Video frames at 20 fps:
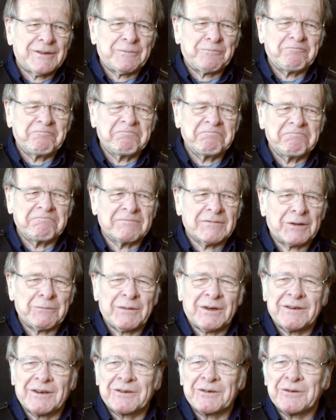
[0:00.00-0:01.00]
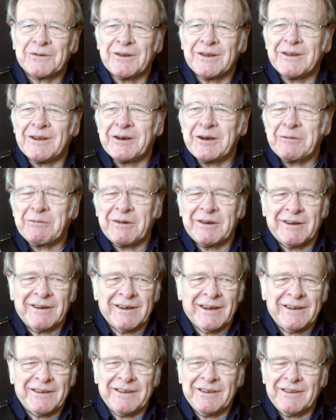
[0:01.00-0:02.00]
said, hmm, "I better go to the
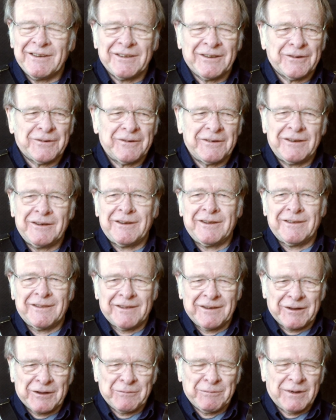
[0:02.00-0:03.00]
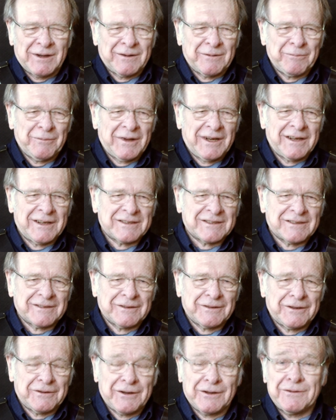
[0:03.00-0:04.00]
library. I didn't know anything about bats
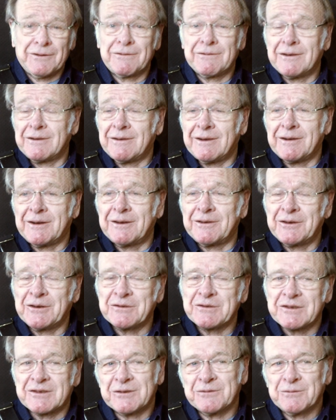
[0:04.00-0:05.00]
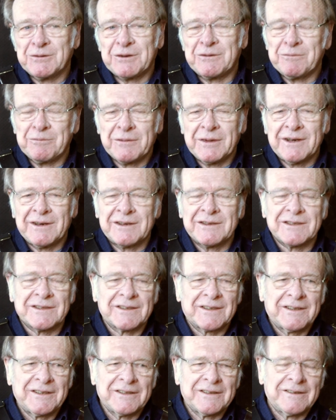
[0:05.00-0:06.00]
uh, other than I used a wooden bat as
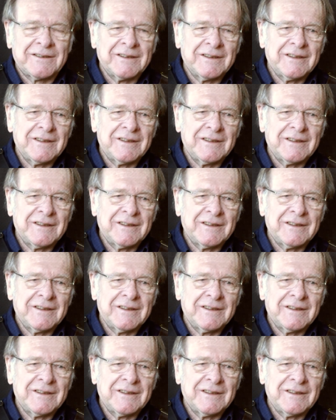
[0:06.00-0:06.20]
a kid."